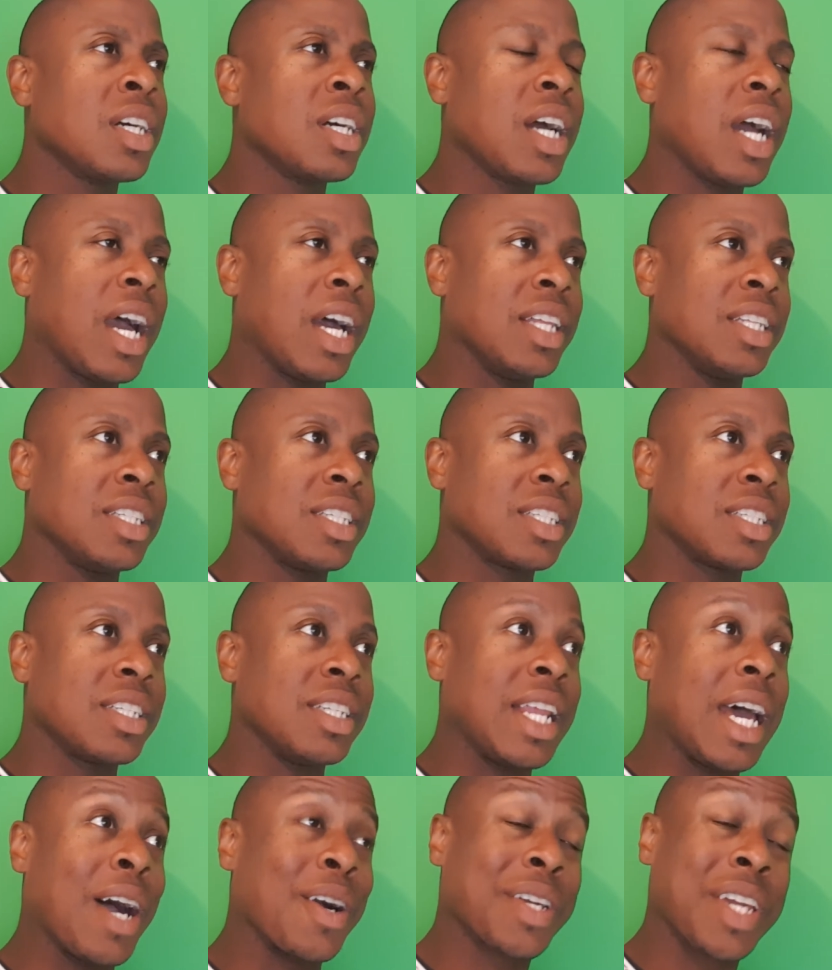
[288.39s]
And
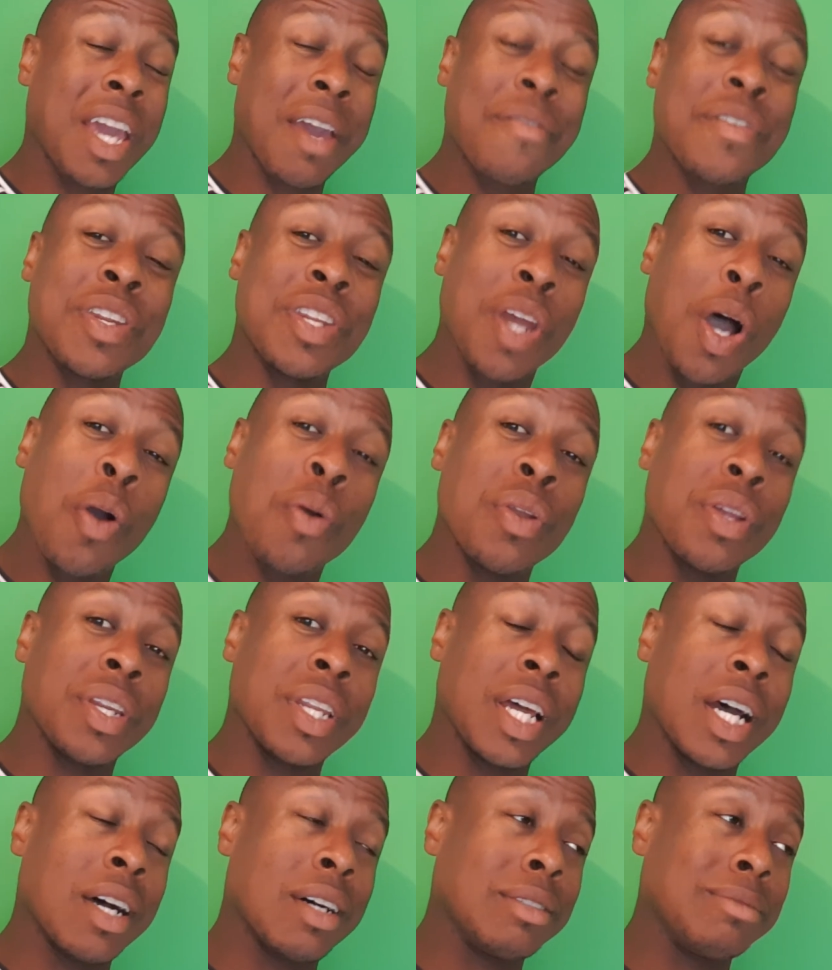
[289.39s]
now Kevin Nolan
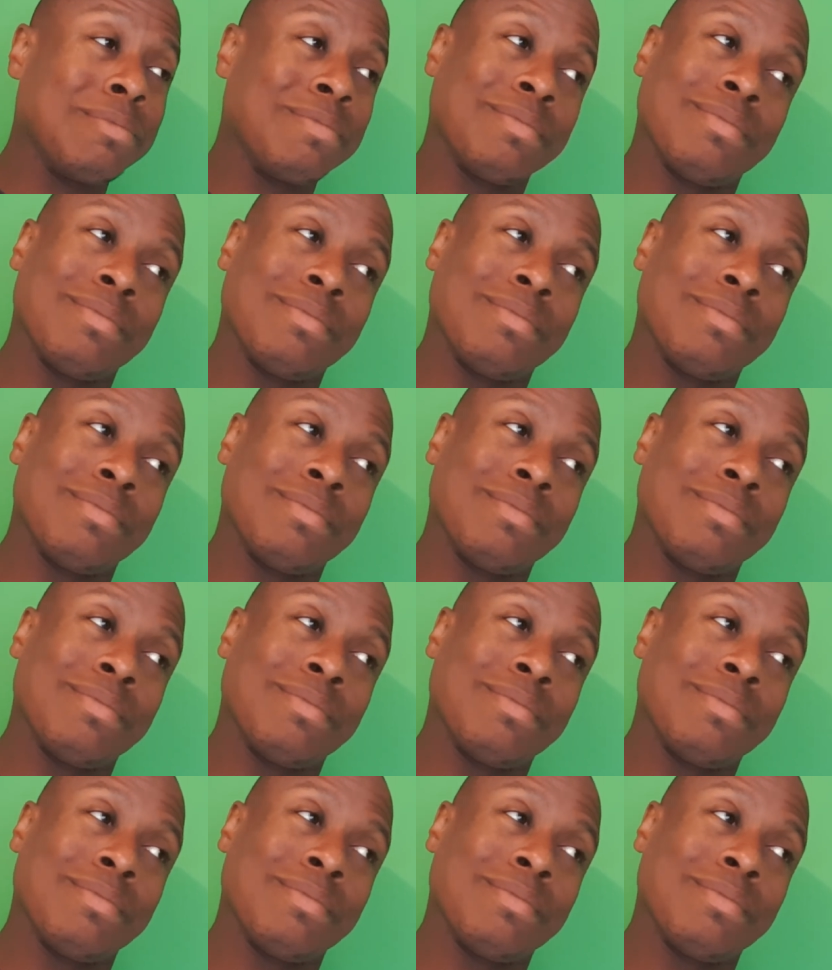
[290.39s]
now.